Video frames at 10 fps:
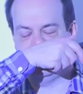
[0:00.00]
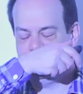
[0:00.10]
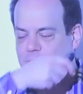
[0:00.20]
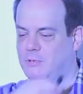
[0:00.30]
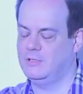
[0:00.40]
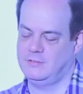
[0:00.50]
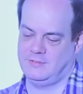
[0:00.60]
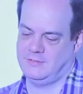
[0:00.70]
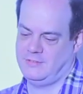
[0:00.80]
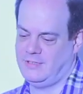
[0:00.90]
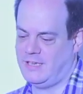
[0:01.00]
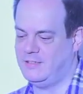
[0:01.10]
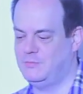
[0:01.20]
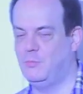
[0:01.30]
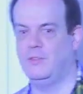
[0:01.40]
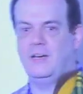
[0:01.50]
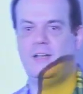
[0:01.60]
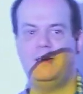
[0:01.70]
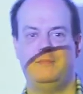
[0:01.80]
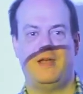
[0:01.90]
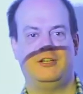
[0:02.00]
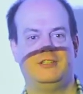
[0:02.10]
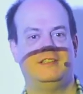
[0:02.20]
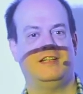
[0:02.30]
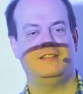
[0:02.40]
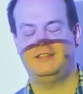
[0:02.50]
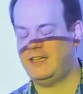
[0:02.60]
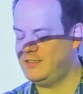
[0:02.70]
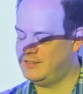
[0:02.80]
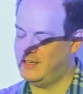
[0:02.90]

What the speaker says: of people. That is more than I imagined. That is